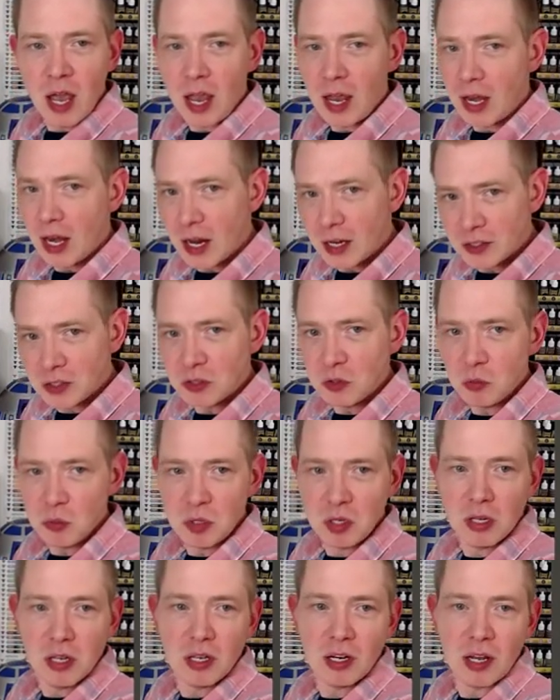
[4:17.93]
and not
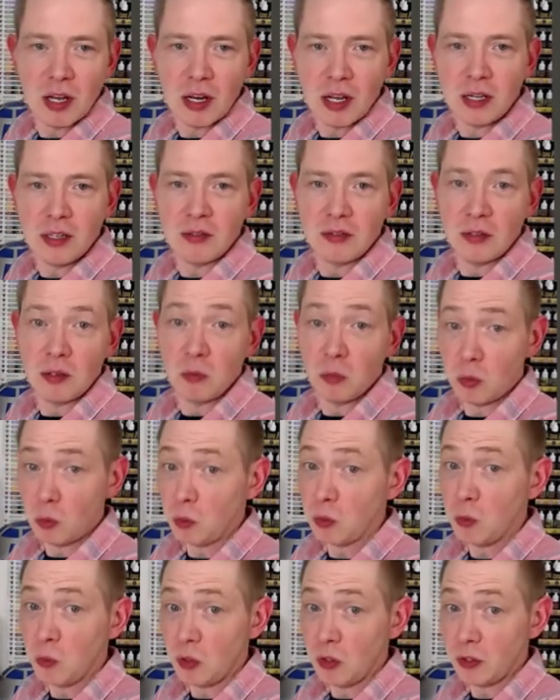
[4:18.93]
zooming in on anything, but
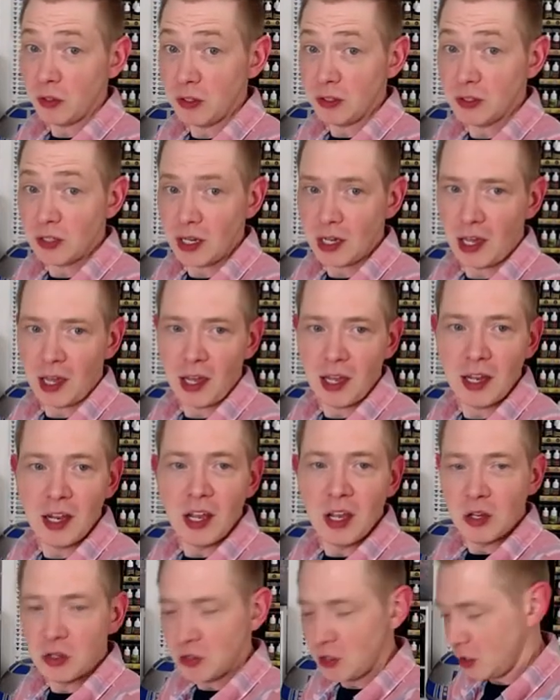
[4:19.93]
we will in a second.
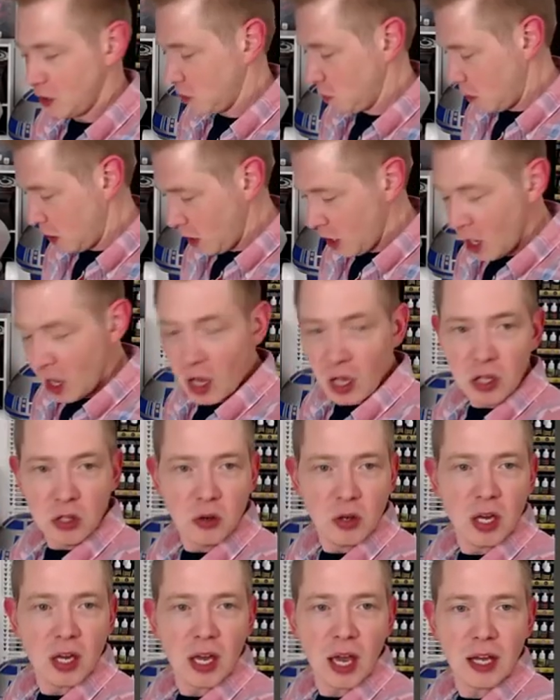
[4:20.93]
Trust me. You
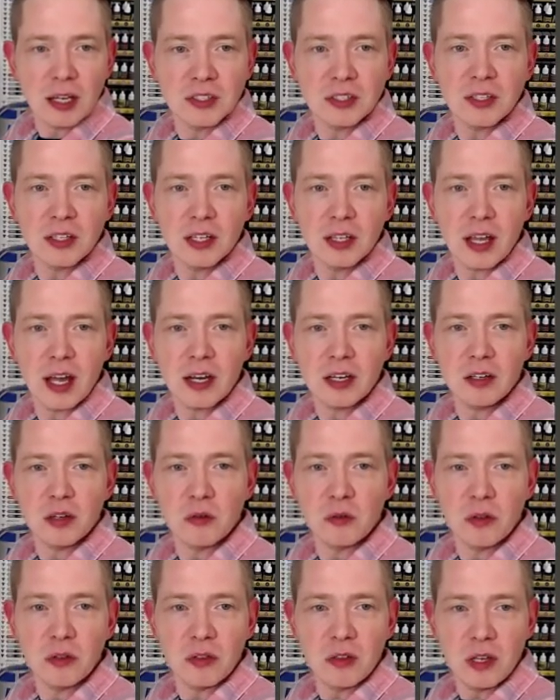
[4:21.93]
can kind of see a lot of
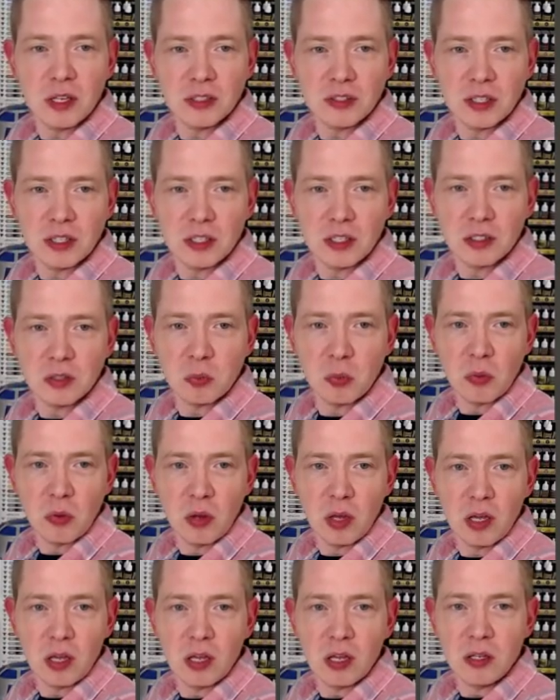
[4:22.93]
different things at this
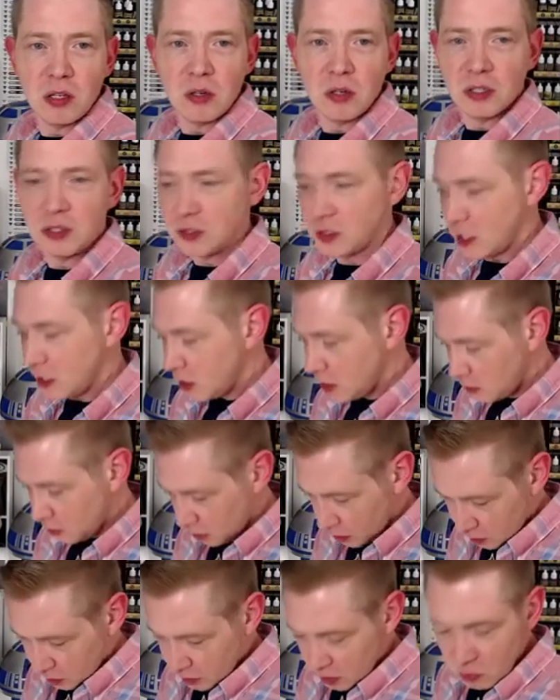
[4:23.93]
point. You can see
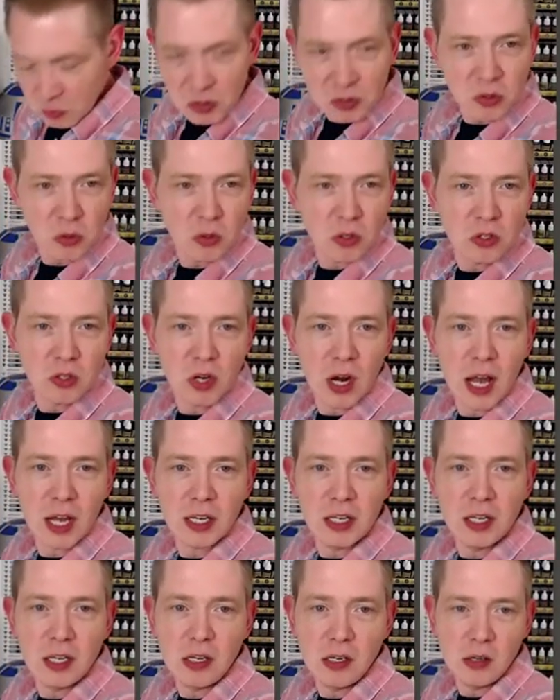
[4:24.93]
the demon sword
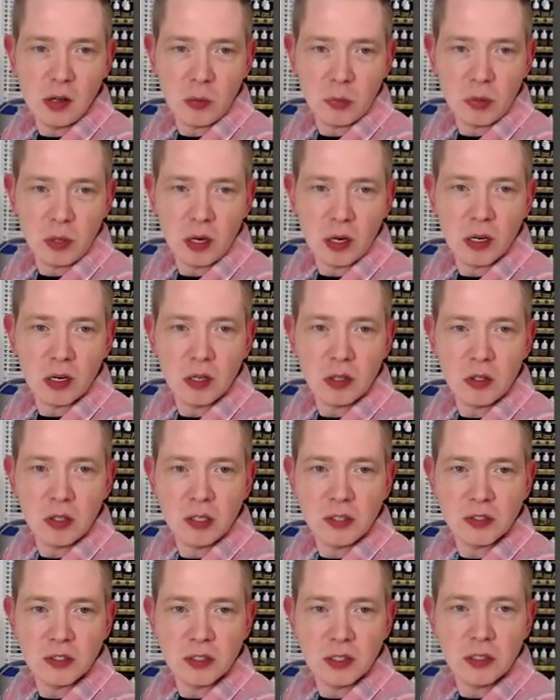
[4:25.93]
Drach'nyen up here. You
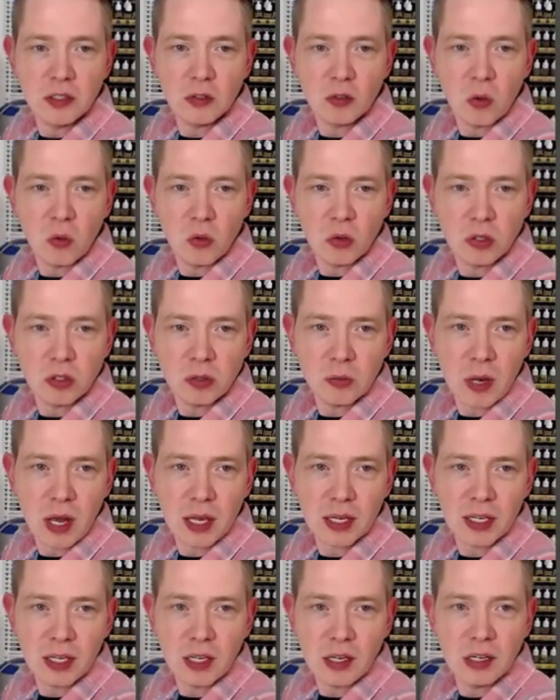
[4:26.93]
can see the torch
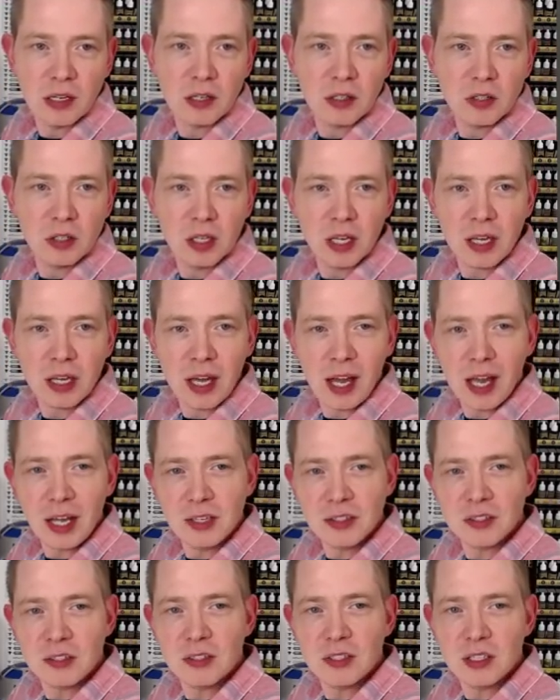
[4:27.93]
back here, and you can kind
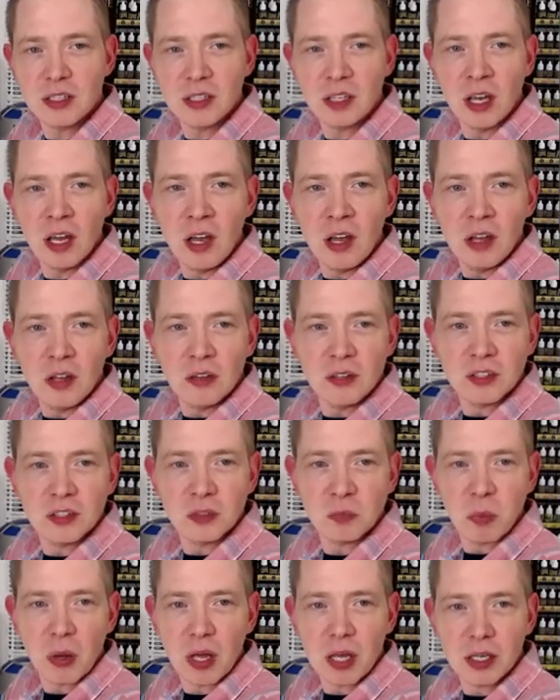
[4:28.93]
of see the
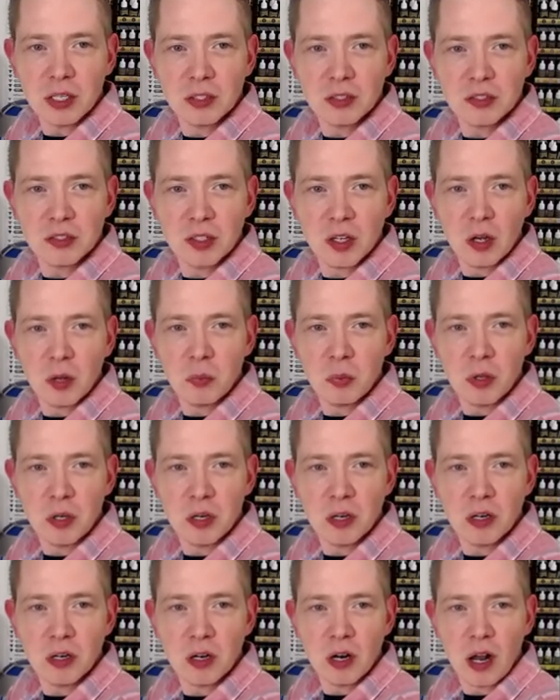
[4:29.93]
spikes up
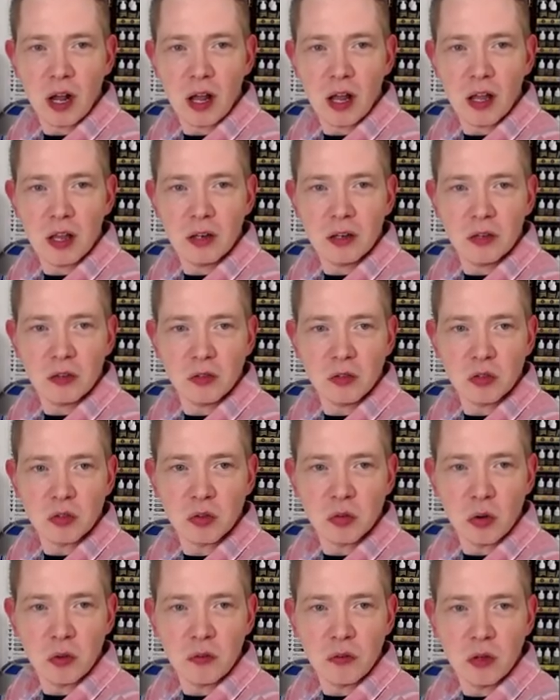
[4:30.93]
here on the
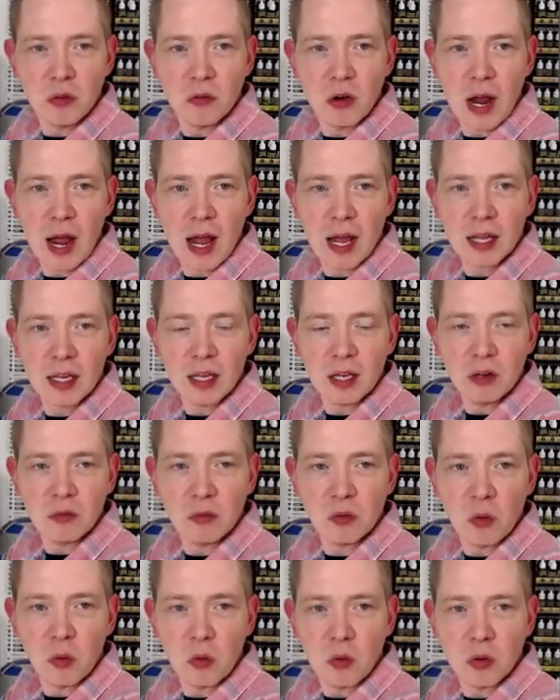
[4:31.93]
trophy rack, and of
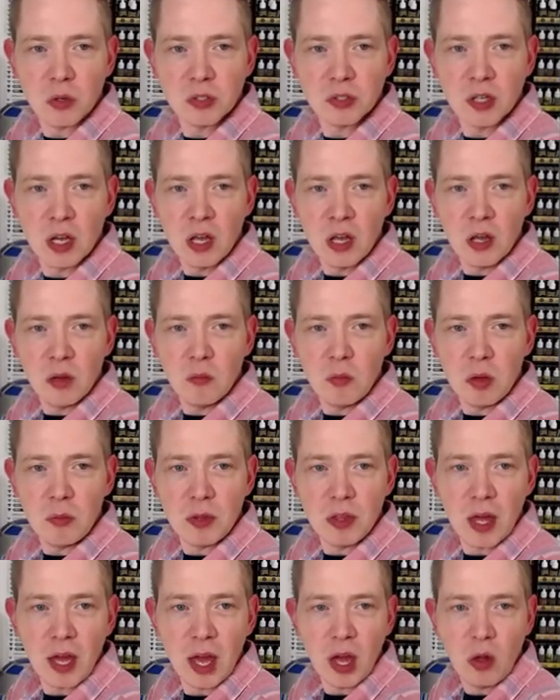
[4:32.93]
course maybe
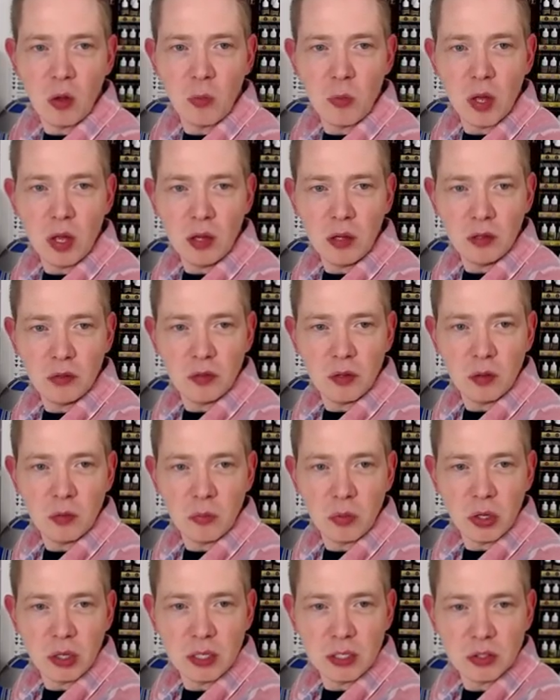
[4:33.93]
the helmet, the
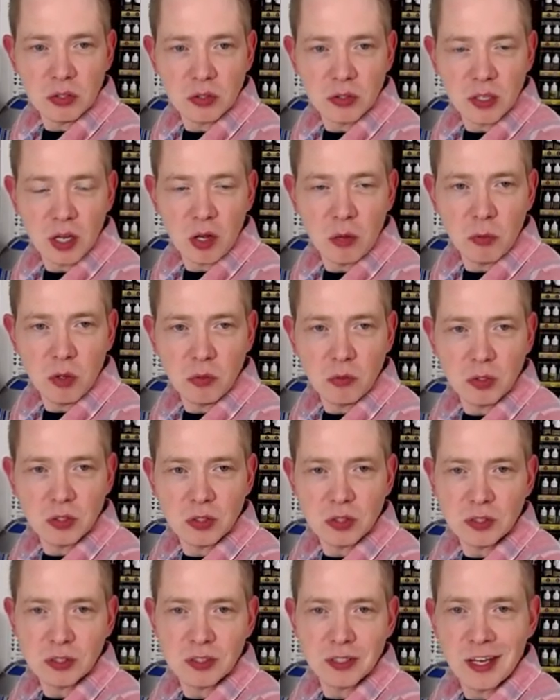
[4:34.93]
Blood Angels helmet,
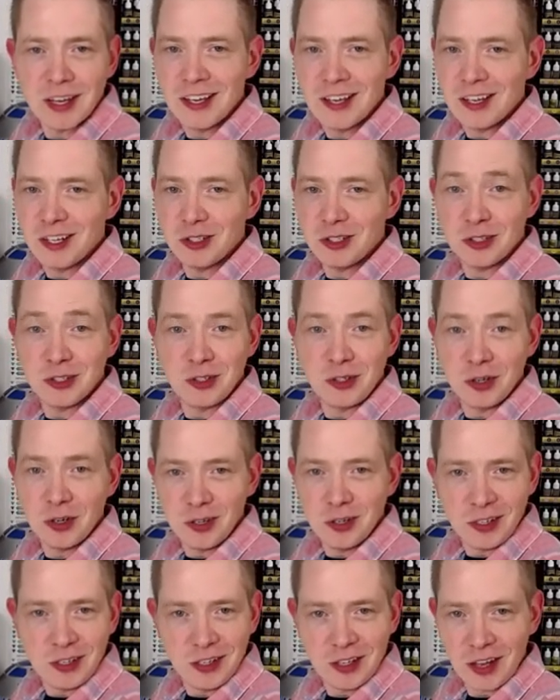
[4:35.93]
which is just
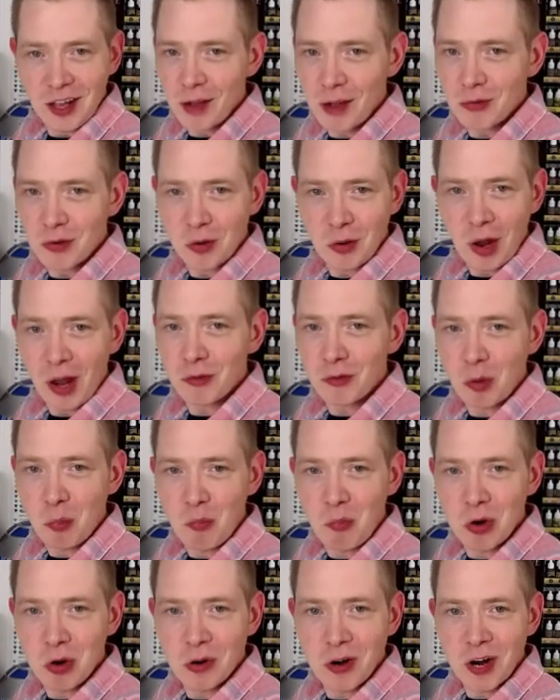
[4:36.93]
dirty. After after
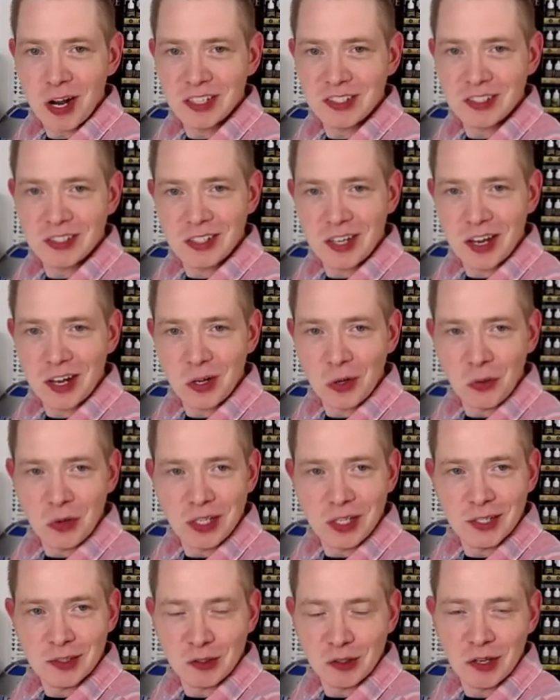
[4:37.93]
murderizing
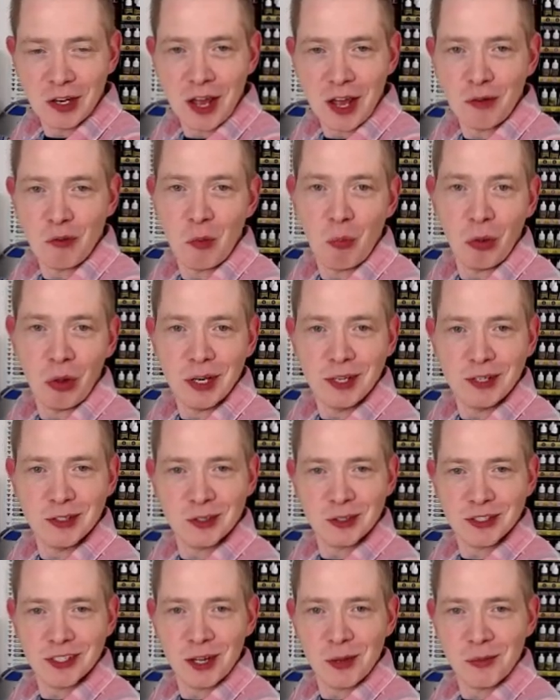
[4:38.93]
Sanguinius, you're gonna have a Blood
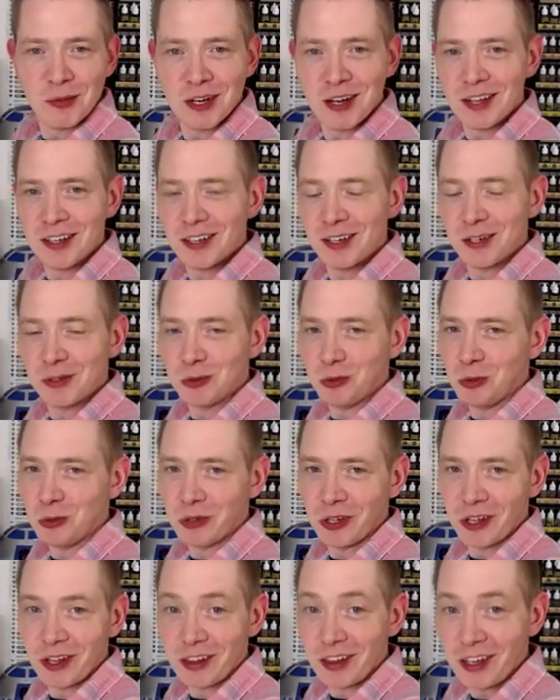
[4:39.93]
Angels helmet on there.
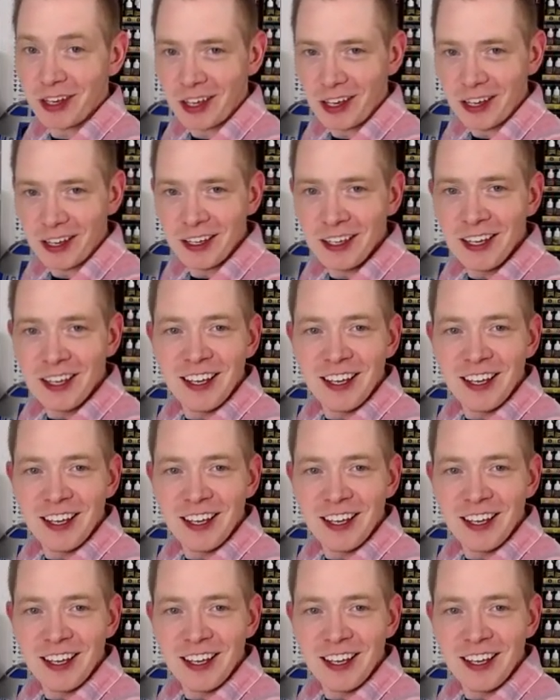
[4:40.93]
Oof, I like it.